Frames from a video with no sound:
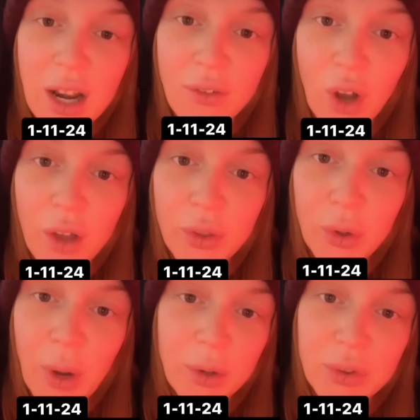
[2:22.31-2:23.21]
I've gone through,
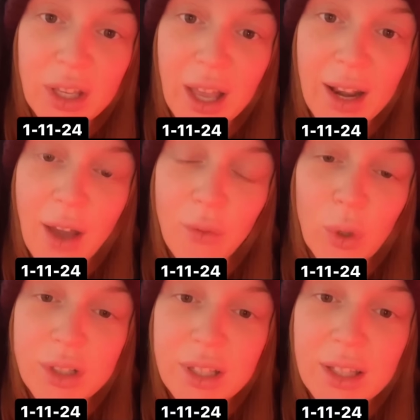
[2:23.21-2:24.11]
I don't think I'd have
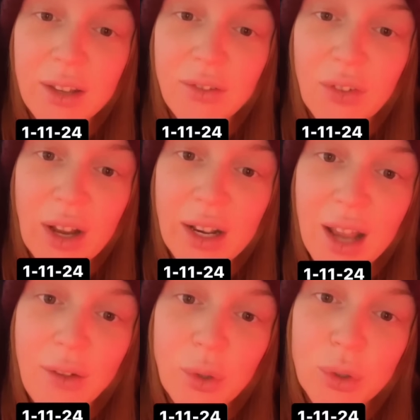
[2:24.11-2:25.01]
will to live if I didn't
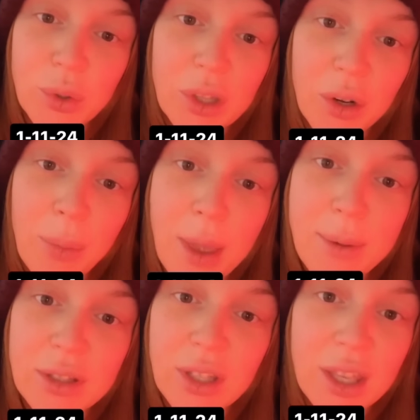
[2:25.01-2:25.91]
have those 3 little
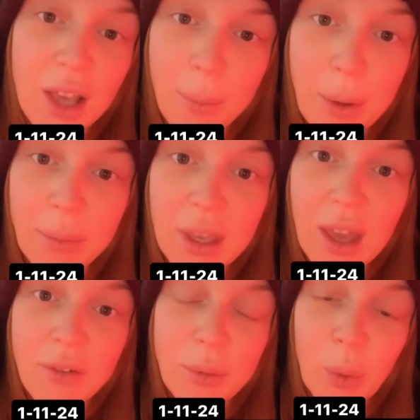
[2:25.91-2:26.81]
babies looking up at me
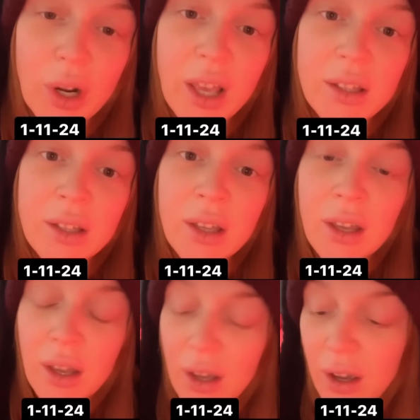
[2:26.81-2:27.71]
every morning.
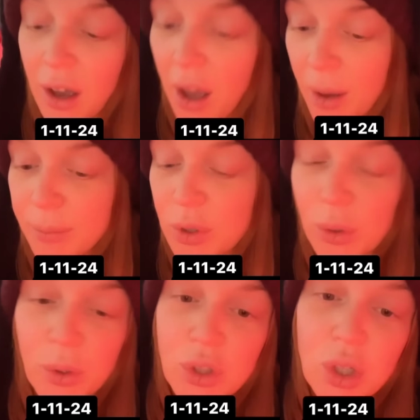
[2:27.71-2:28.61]
So
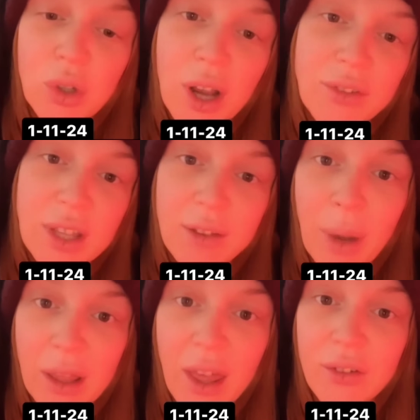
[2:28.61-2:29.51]
those children have saved
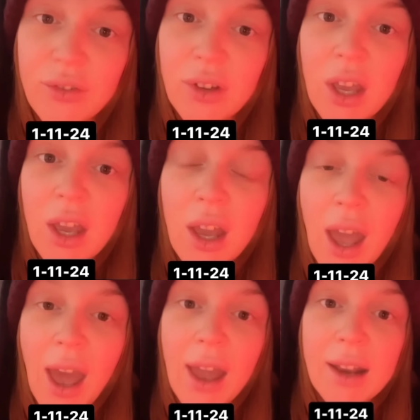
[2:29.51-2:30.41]
my life.
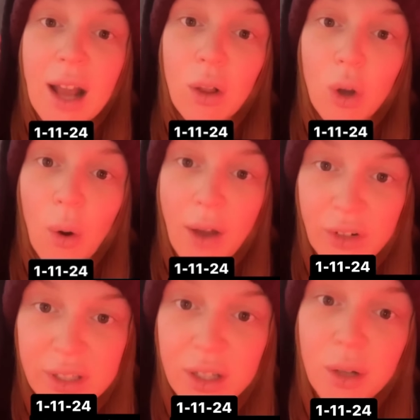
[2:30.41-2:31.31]
And I'll go every
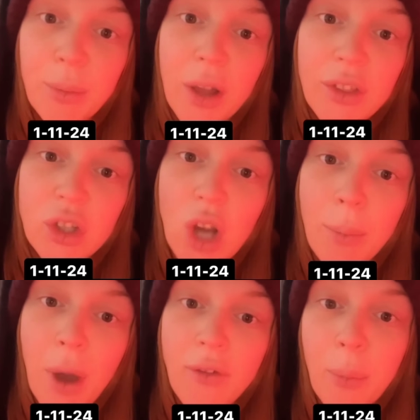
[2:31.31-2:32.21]
single month and
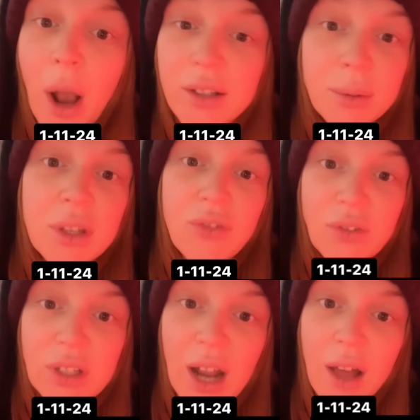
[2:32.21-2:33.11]
drop off approximately
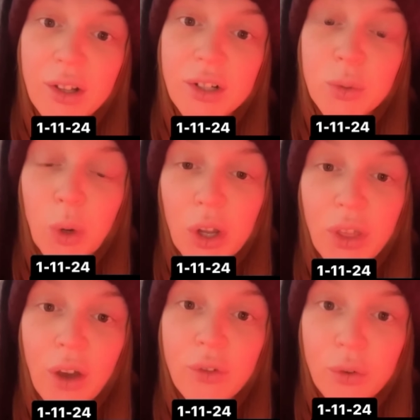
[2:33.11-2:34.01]
$50 worth
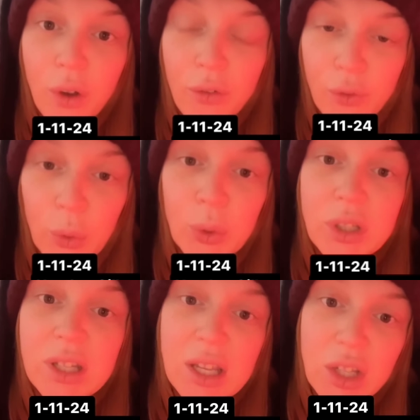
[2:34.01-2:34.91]
of food
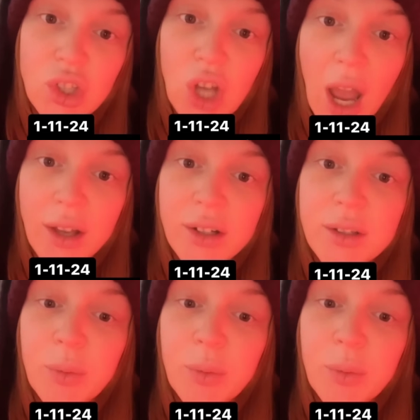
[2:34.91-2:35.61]
to each child.